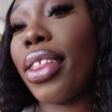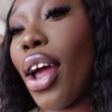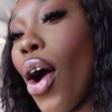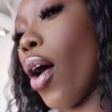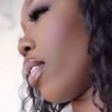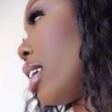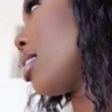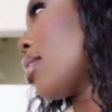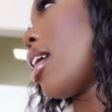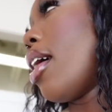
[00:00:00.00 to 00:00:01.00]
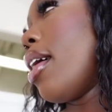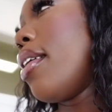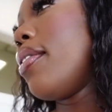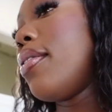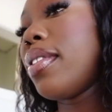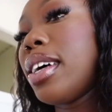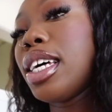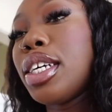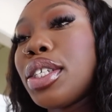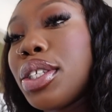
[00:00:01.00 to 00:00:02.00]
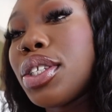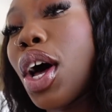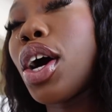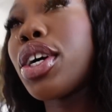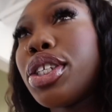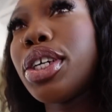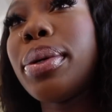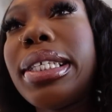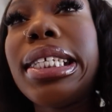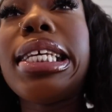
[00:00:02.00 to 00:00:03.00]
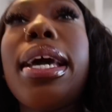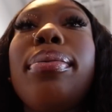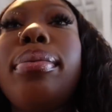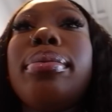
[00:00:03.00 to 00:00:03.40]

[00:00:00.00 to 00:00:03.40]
the office of Doctor. What's his name?